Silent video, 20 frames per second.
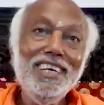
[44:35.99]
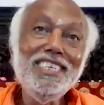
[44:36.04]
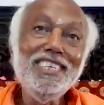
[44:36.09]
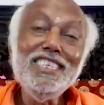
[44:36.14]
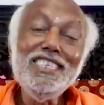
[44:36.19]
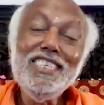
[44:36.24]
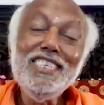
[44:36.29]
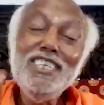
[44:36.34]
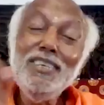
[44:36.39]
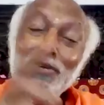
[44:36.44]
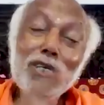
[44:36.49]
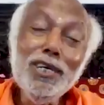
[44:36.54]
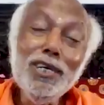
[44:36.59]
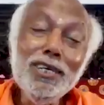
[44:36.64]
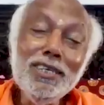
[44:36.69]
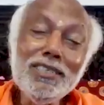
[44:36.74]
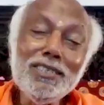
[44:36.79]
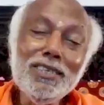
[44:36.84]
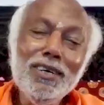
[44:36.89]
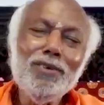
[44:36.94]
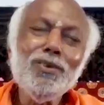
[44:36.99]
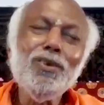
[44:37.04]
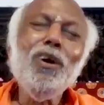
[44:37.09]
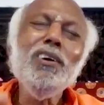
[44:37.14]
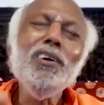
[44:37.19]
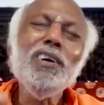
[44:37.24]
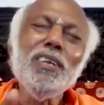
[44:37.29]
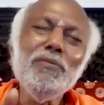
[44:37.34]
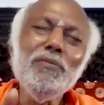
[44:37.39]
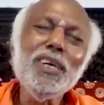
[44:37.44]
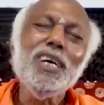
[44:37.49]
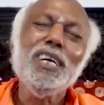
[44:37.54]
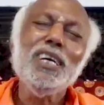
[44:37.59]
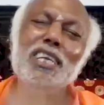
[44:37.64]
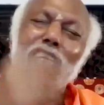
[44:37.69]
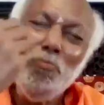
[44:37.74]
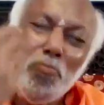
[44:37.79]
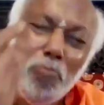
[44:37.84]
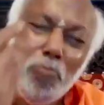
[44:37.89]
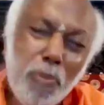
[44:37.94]
It is difficult, not
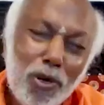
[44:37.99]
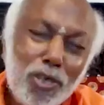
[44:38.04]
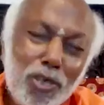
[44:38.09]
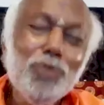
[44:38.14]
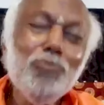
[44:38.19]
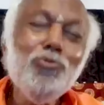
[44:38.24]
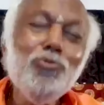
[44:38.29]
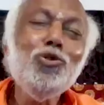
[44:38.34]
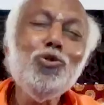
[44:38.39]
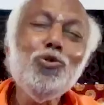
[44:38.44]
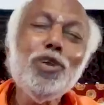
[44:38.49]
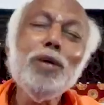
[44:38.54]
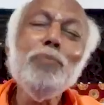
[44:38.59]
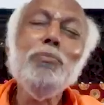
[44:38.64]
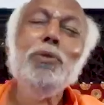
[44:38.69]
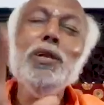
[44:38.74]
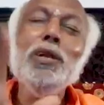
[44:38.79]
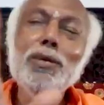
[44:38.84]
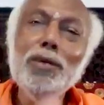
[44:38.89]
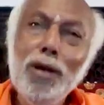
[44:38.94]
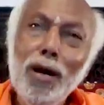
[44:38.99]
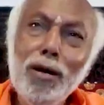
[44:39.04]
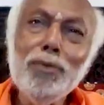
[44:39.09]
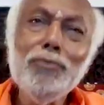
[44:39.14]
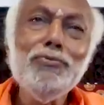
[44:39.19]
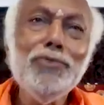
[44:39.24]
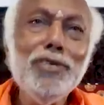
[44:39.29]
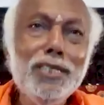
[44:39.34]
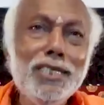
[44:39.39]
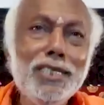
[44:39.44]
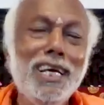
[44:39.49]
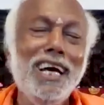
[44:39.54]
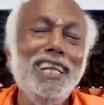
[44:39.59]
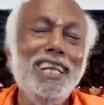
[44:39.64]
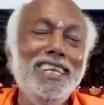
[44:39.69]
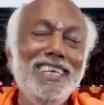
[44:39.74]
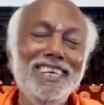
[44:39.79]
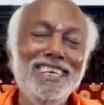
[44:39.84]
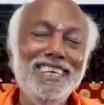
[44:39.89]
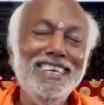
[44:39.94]
difficult, impossible to remain young
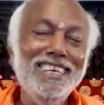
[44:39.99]
physically.